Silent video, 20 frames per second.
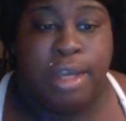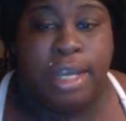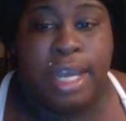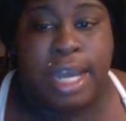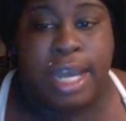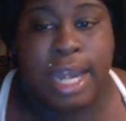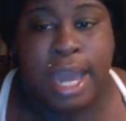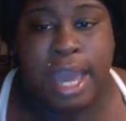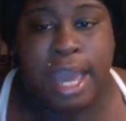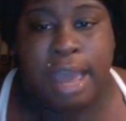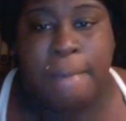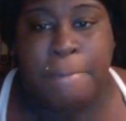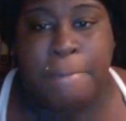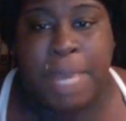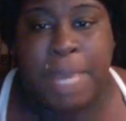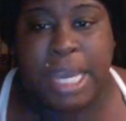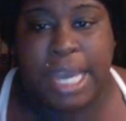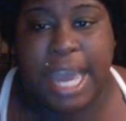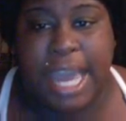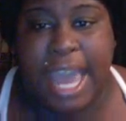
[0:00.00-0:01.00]
get it and
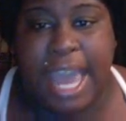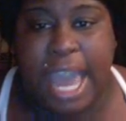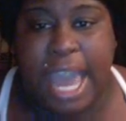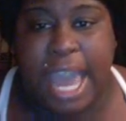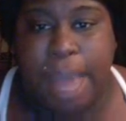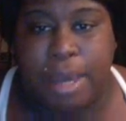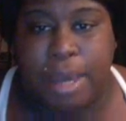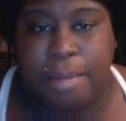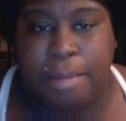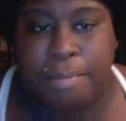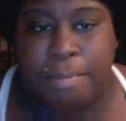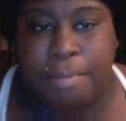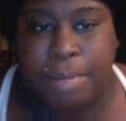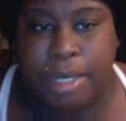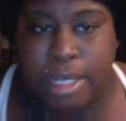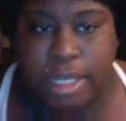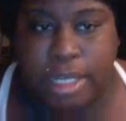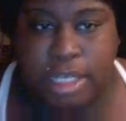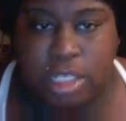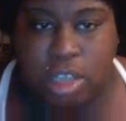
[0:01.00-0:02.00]
make it happen,
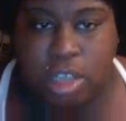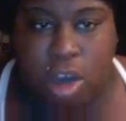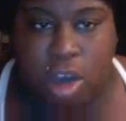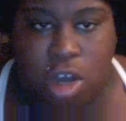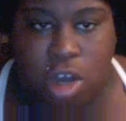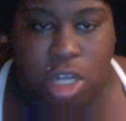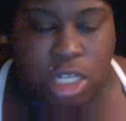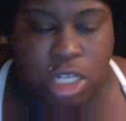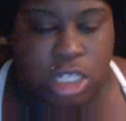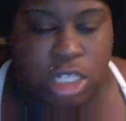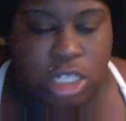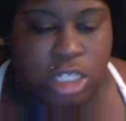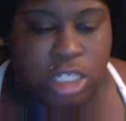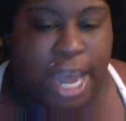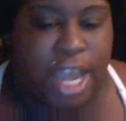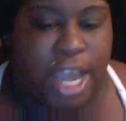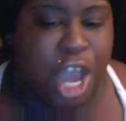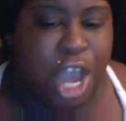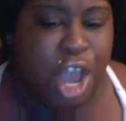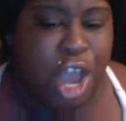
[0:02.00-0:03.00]
because all of these like
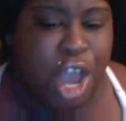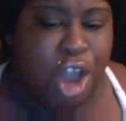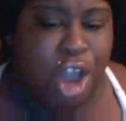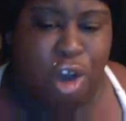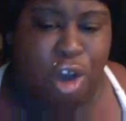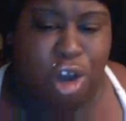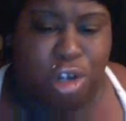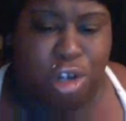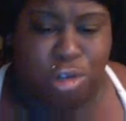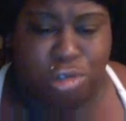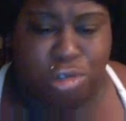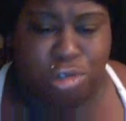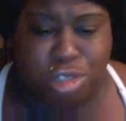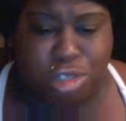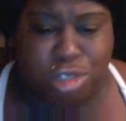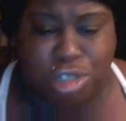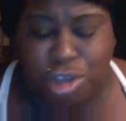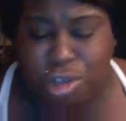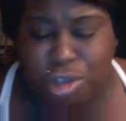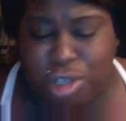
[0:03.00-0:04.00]

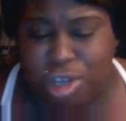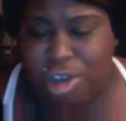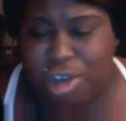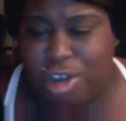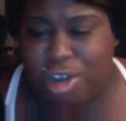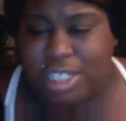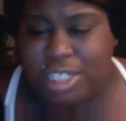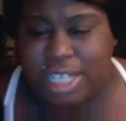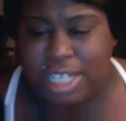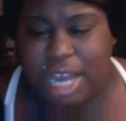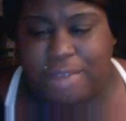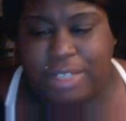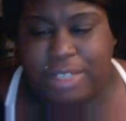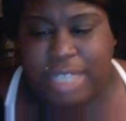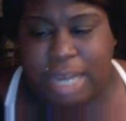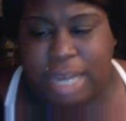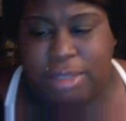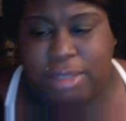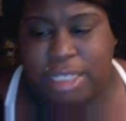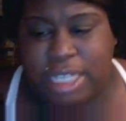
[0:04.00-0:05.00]
auto-tune and all this other
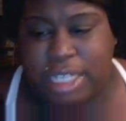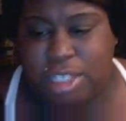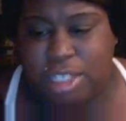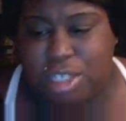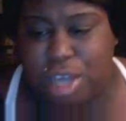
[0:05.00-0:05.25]
type shit.